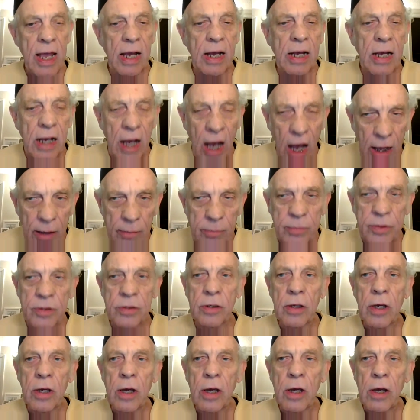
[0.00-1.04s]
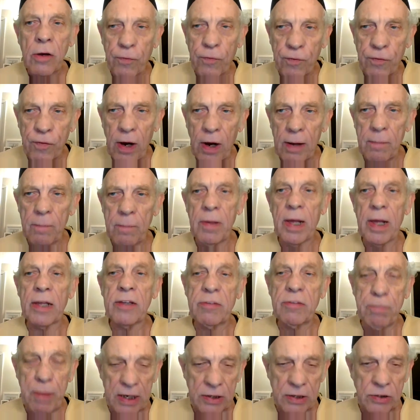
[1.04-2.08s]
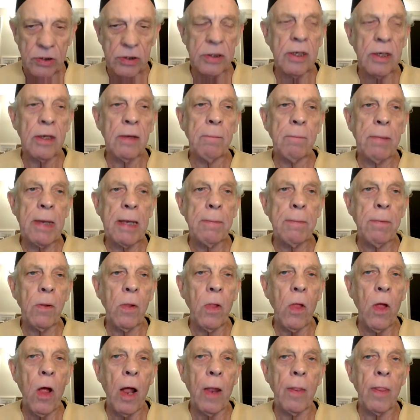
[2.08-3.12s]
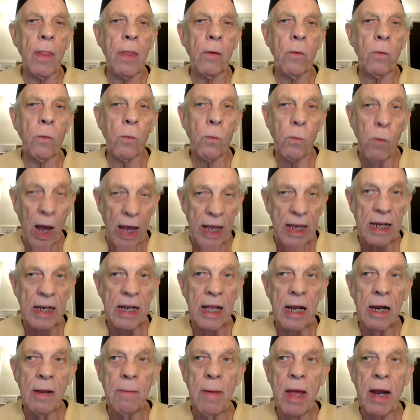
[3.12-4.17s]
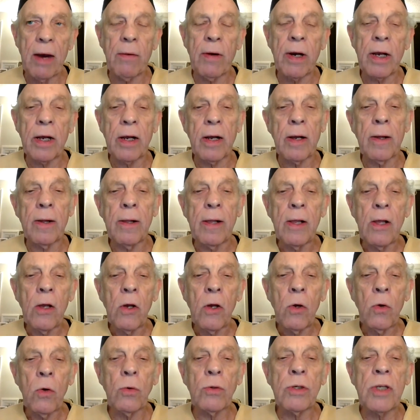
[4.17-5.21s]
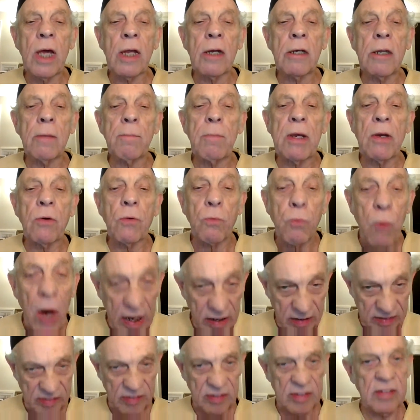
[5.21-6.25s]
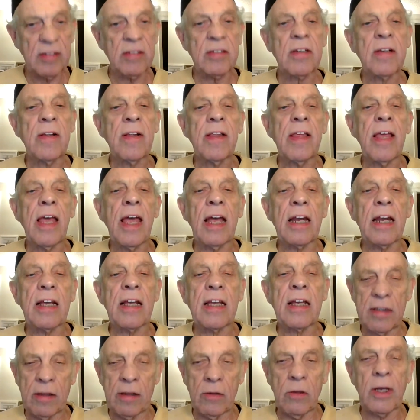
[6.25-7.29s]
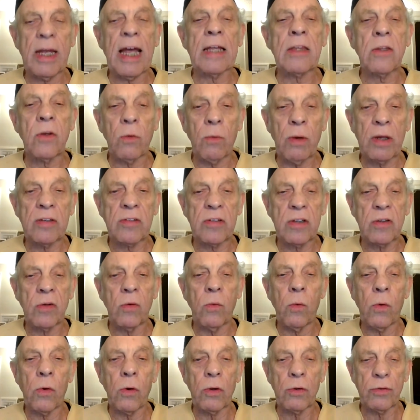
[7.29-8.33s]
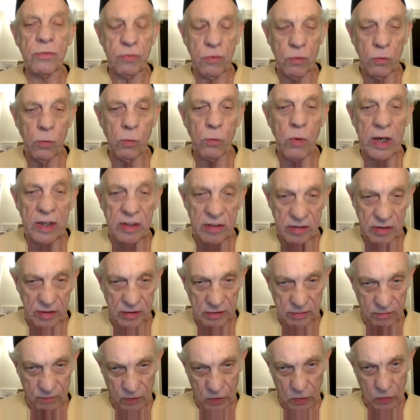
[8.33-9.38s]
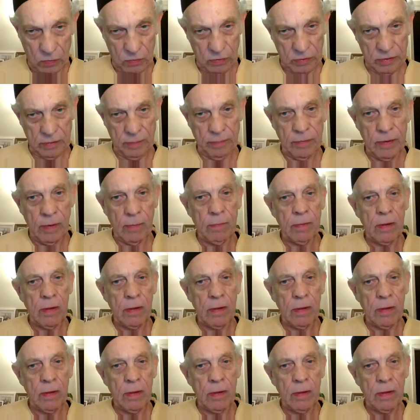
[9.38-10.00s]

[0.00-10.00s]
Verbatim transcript: It comes from especially people on the right in America who tend to be racist and look at the rest of the world through racist views.